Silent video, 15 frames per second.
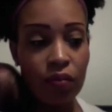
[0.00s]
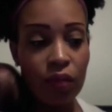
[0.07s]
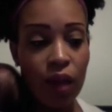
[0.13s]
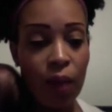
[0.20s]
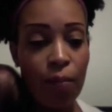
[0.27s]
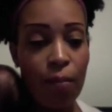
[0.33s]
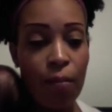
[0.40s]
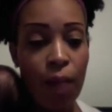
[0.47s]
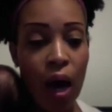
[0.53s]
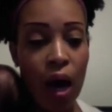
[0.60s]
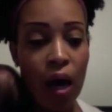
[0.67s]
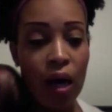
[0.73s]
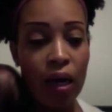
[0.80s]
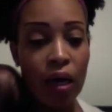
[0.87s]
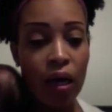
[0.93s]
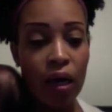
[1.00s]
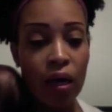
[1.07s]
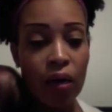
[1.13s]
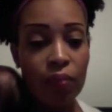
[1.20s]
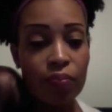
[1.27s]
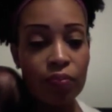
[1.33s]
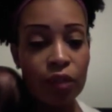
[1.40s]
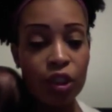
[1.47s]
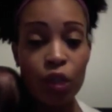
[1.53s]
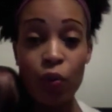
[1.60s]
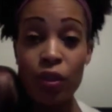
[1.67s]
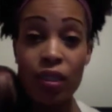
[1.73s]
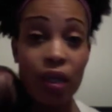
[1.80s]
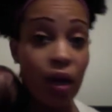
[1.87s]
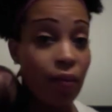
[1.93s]
my she
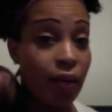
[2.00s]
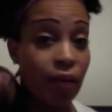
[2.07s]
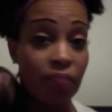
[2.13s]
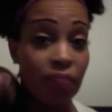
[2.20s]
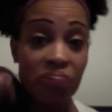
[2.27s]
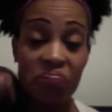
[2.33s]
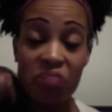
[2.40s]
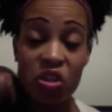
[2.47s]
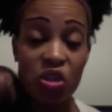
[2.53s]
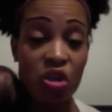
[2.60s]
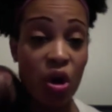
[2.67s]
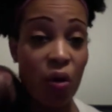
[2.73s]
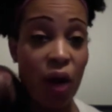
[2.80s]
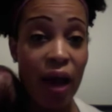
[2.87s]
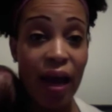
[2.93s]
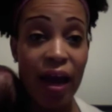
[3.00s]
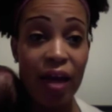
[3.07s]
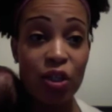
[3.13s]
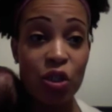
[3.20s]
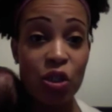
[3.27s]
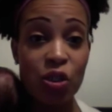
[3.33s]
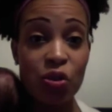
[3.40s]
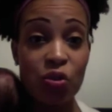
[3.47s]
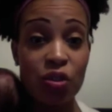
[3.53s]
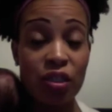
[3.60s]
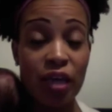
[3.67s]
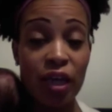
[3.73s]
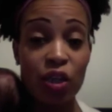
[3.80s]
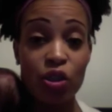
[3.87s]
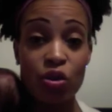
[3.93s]
wasn't coming, so I had to
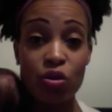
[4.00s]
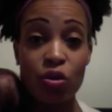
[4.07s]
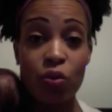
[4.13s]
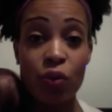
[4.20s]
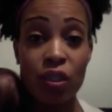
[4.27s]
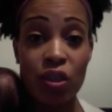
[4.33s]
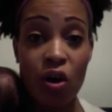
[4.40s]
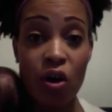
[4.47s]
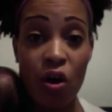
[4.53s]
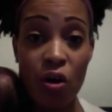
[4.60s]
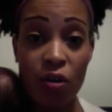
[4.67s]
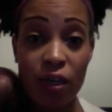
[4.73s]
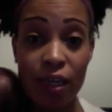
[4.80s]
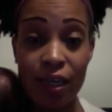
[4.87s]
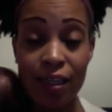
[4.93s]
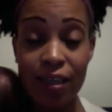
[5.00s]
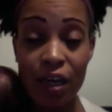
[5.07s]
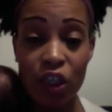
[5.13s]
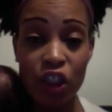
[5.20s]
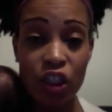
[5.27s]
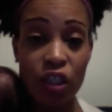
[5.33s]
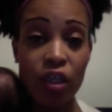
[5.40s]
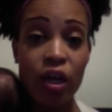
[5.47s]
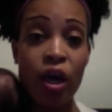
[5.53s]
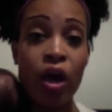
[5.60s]
schedule what's called an induction,